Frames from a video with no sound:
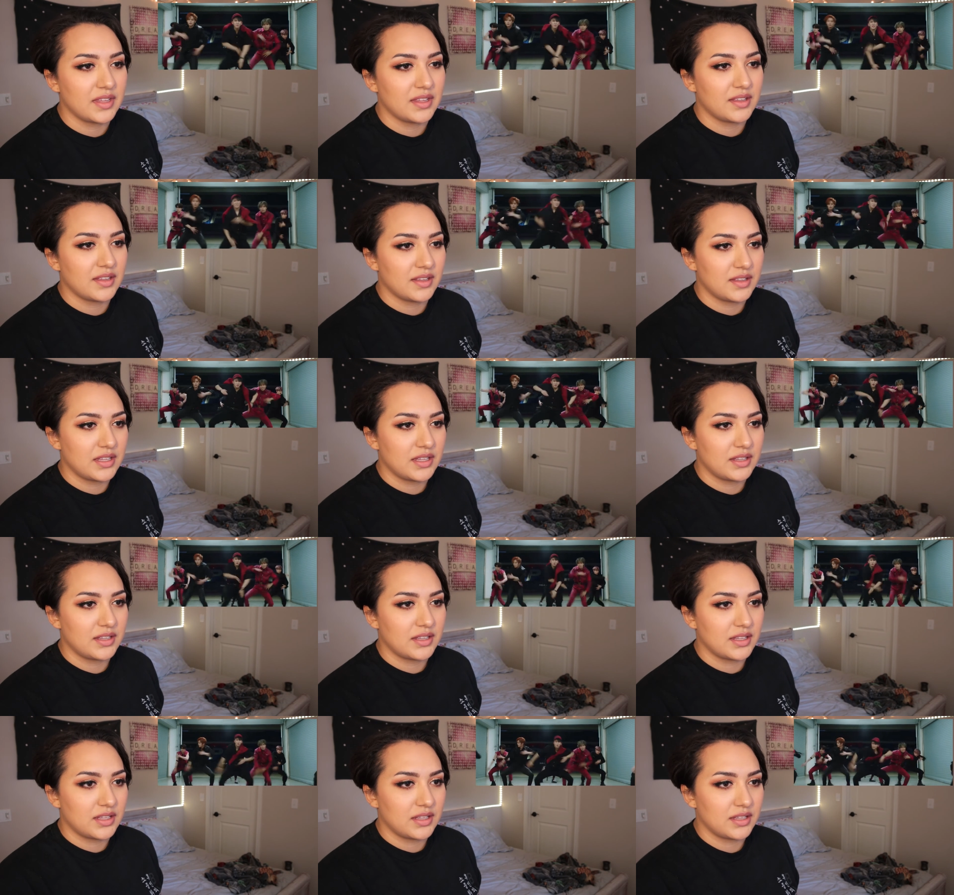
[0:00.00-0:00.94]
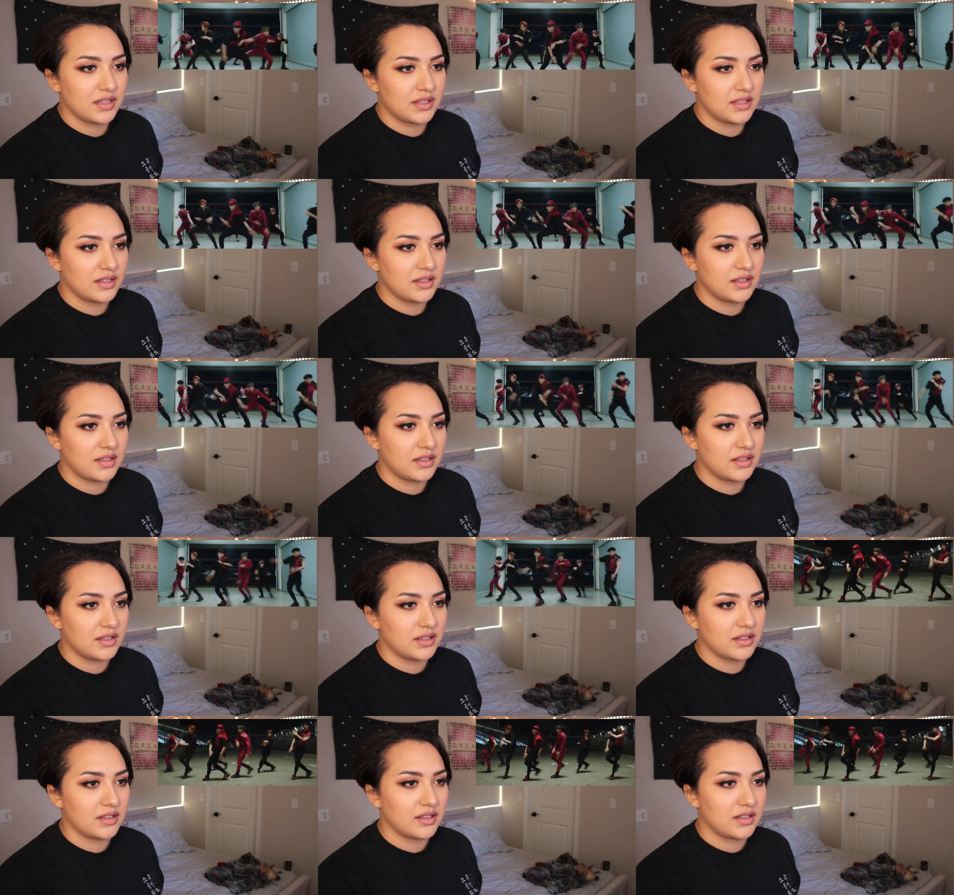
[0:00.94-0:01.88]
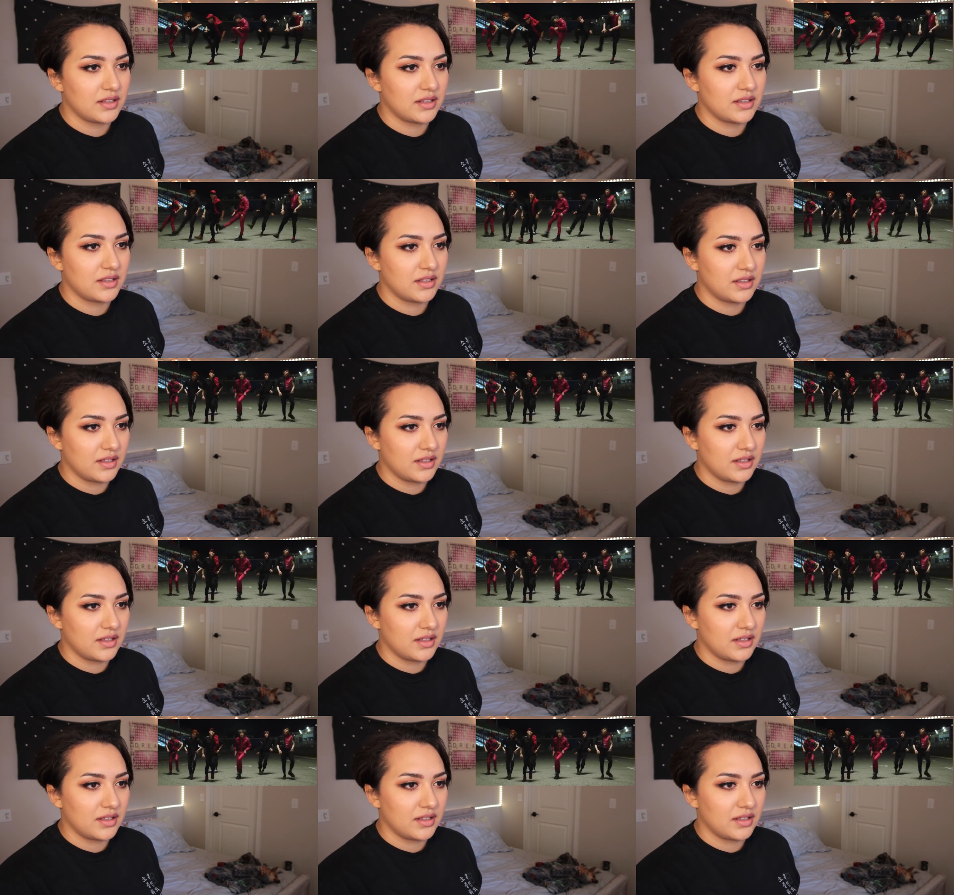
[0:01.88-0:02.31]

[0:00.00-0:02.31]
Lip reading: Nothing is said.